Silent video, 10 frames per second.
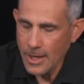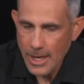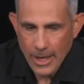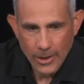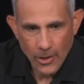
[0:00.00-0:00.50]

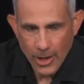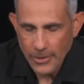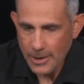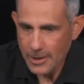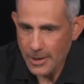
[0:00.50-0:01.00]
Yeah, no, I
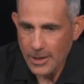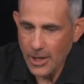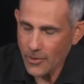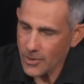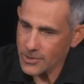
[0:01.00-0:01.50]
think, you
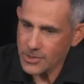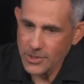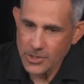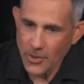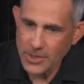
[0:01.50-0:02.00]
know,
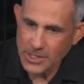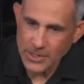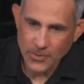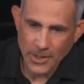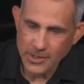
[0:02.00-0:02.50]
there's always
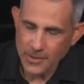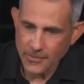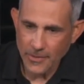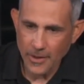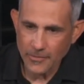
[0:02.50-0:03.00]
these runs
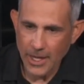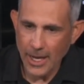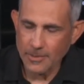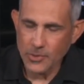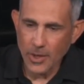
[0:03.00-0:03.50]
of
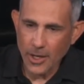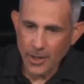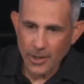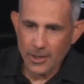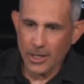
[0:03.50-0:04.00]
games
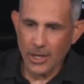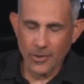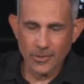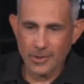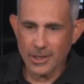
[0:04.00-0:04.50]
where, you
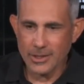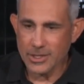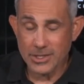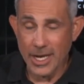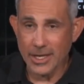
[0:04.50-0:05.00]
know, he's
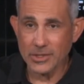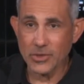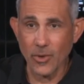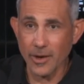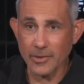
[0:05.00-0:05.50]
just not going to
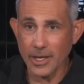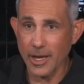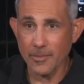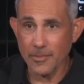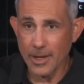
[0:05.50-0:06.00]
score every
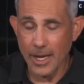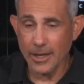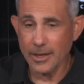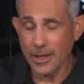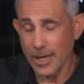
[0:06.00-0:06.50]
game.
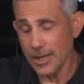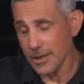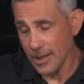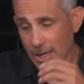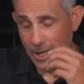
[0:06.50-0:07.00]

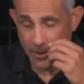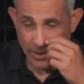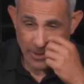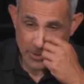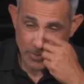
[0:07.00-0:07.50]
And I
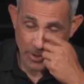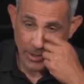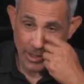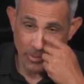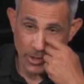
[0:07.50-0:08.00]
think he was putting a
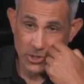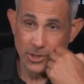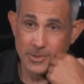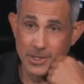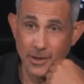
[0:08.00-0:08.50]
lot of pressure on
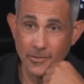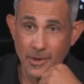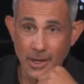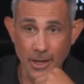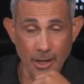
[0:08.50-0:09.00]
himself
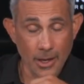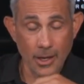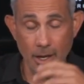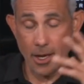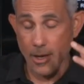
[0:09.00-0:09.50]

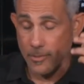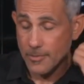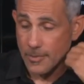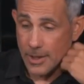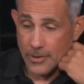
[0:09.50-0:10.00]

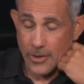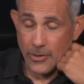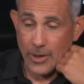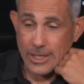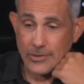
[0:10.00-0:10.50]
in
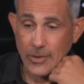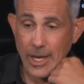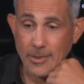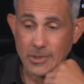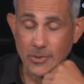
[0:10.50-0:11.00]
the last few
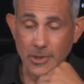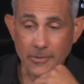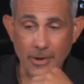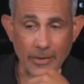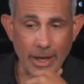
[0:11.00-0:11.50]
games to really
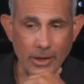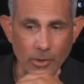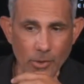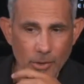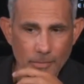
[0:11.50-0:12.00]
find that
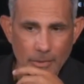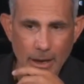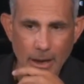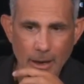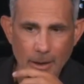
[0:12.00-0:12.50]
goal.
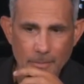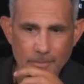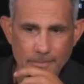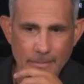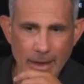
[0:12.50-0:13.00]

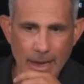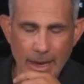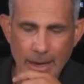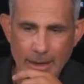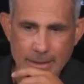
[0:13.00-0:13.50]

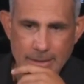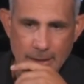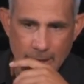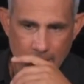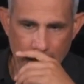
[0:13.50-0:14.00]
And,
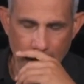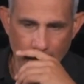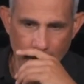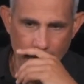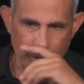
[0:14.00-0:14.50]
you
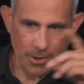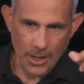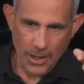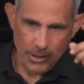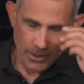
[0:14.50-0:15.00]
know,
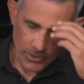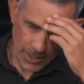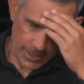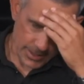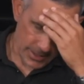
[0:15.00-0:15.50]
credit